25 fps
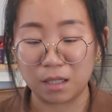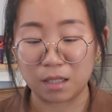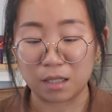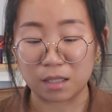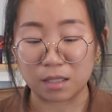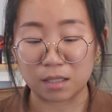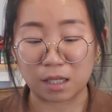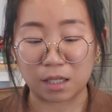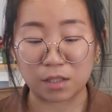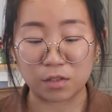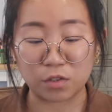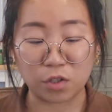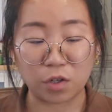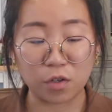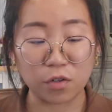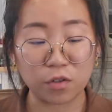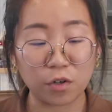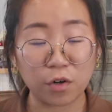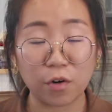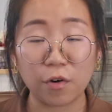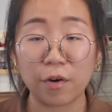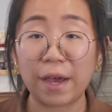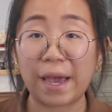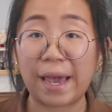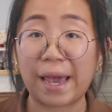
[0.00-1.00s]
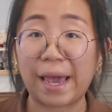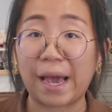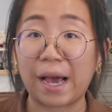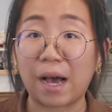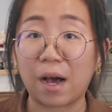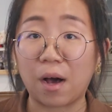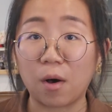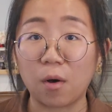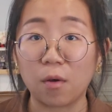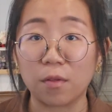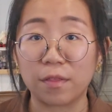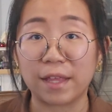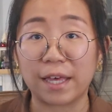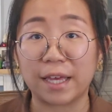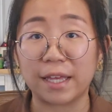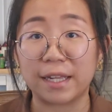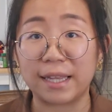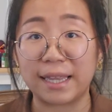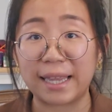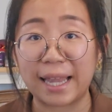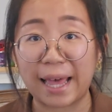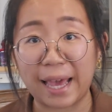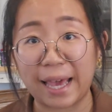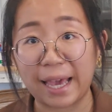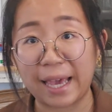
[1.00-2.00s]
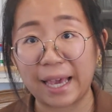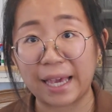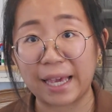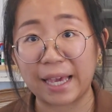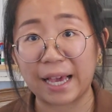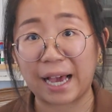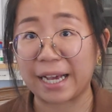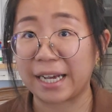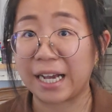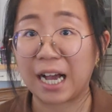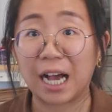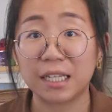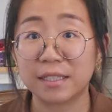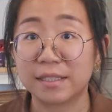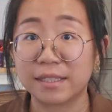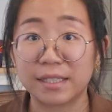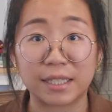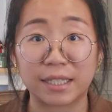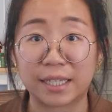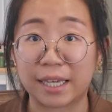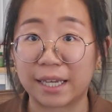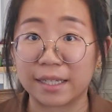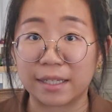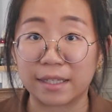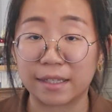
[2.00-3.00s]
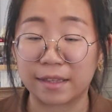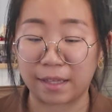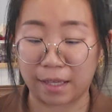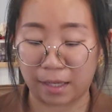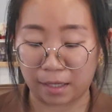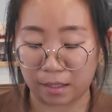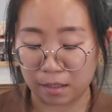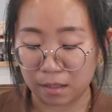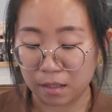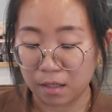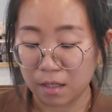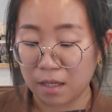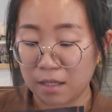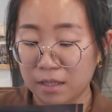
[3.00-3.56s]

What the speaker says: because I don't know how they lay. I can't see anything.